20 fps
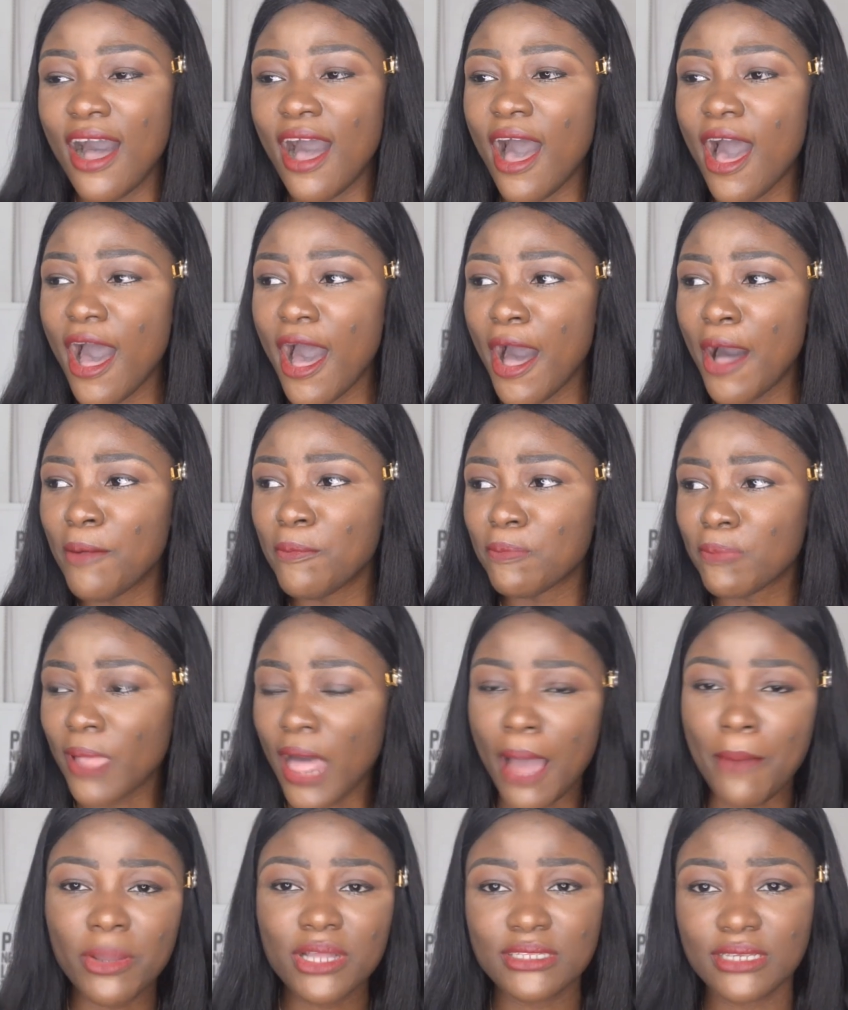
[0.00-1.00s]

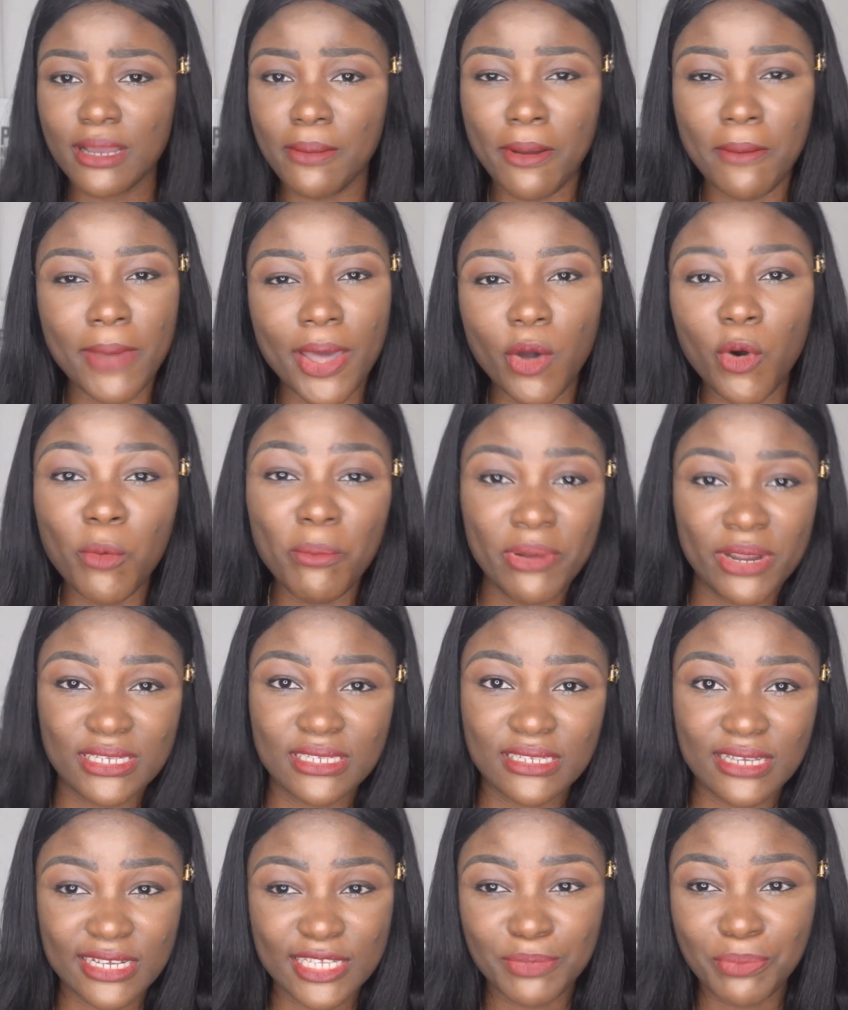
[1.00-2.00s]
I'm going to talk about my own
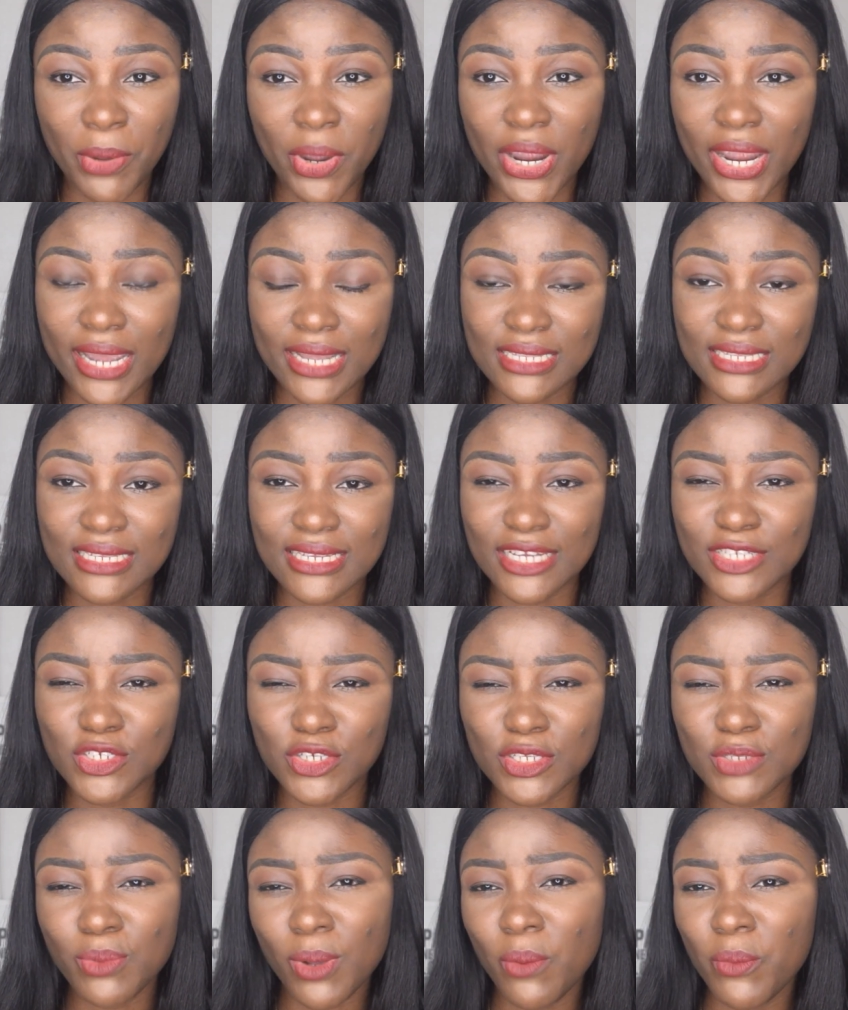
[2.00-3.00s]
personal experience and
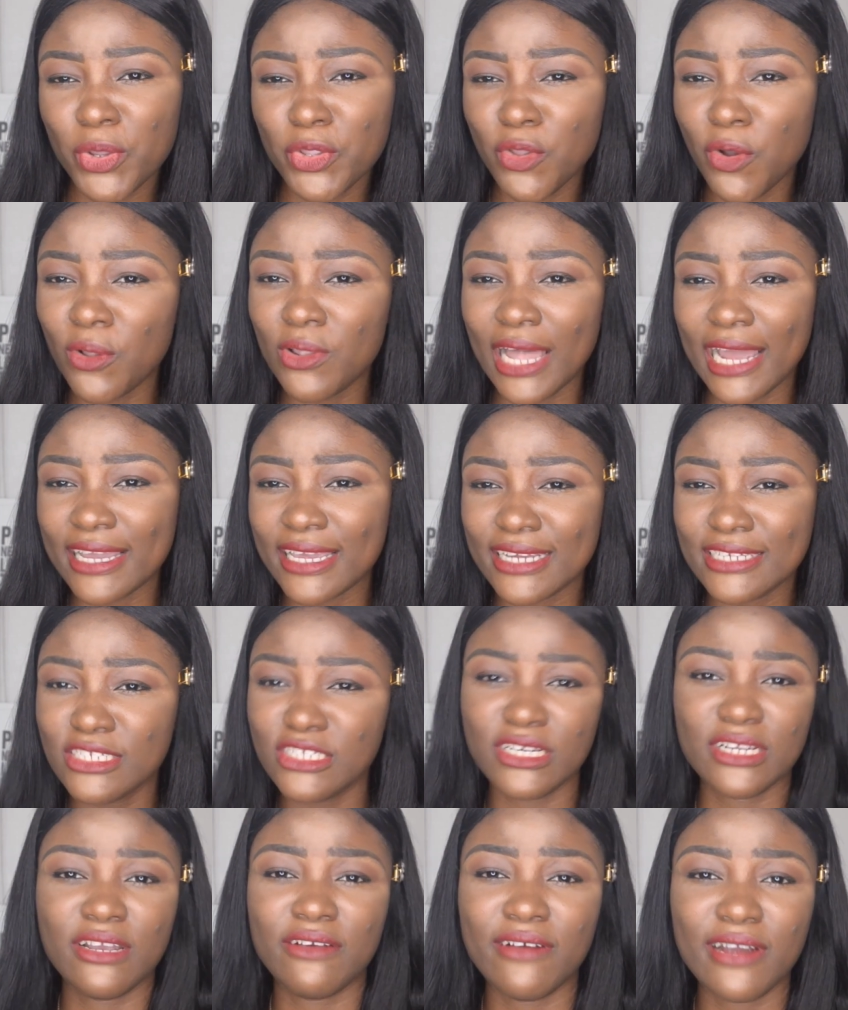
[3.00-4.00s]
just what we know, like in
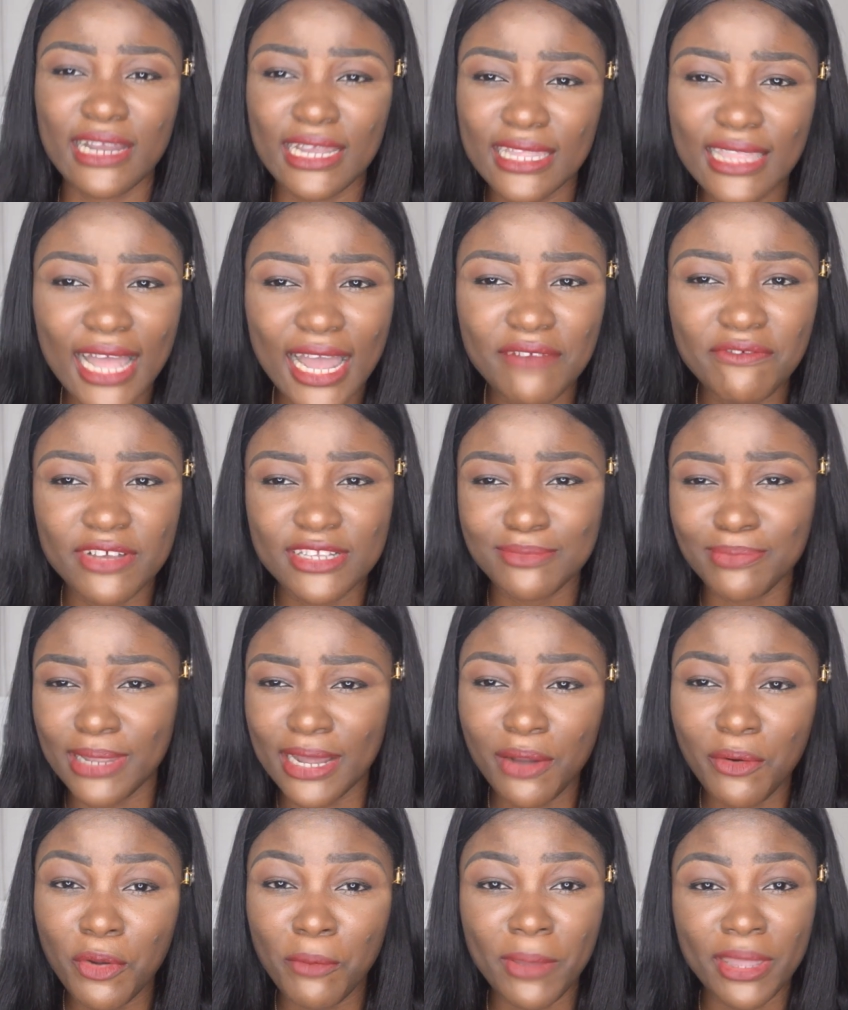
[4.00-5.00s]
general in life as
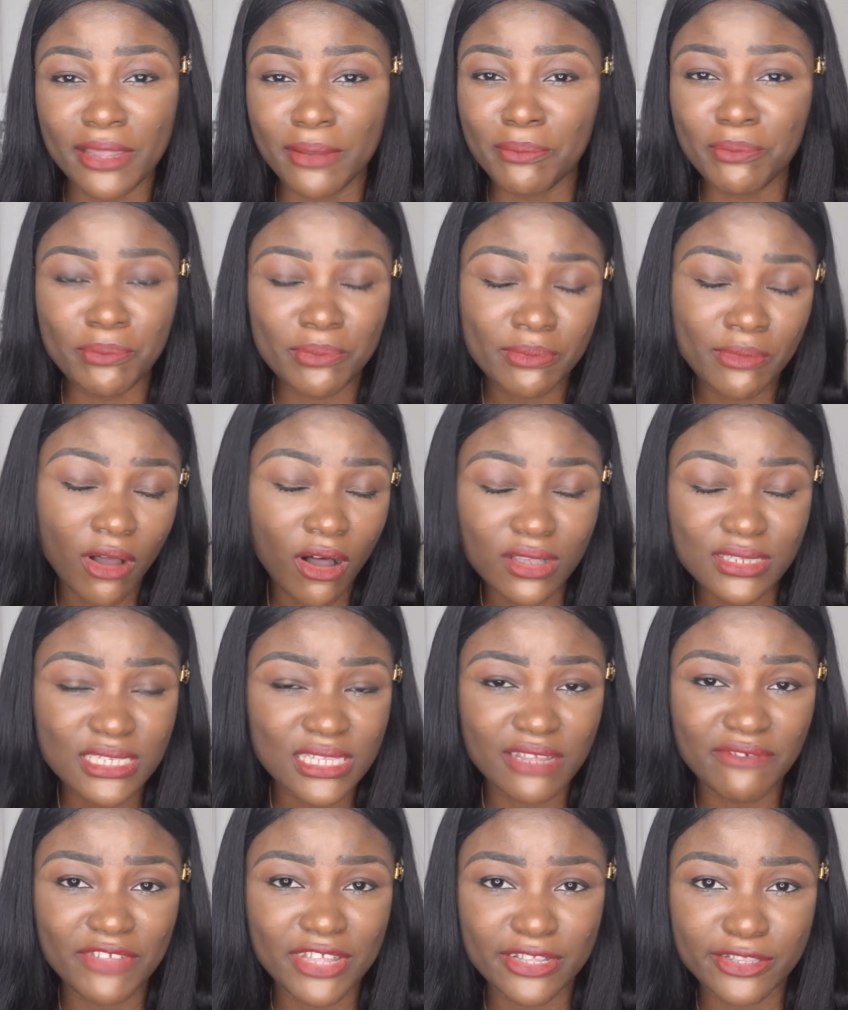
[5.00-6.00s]
black women and us
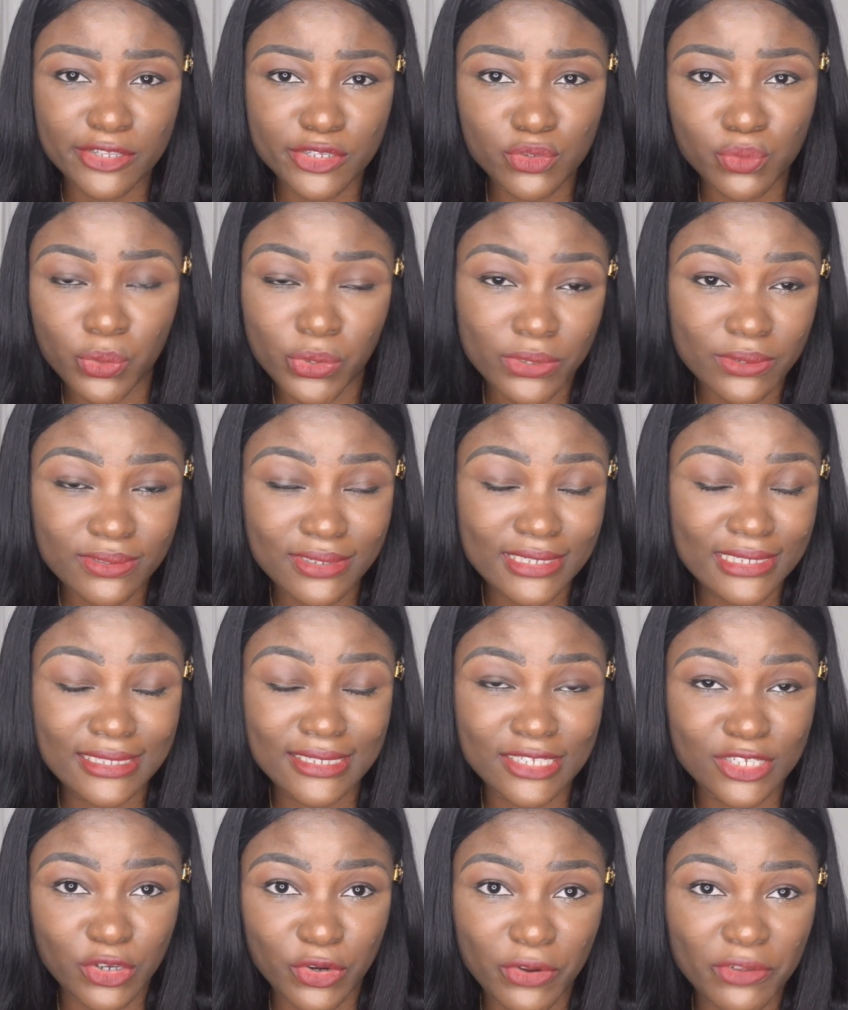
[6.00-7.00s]
living in this world, in
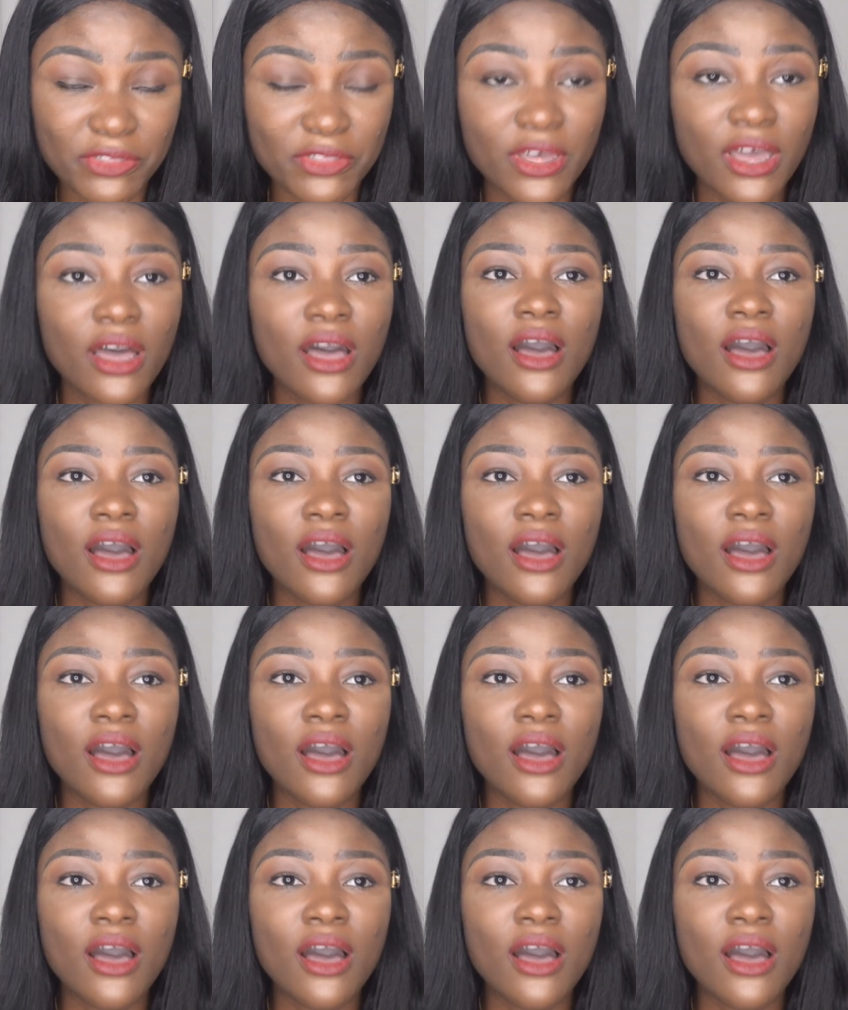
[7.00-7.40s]
this earth.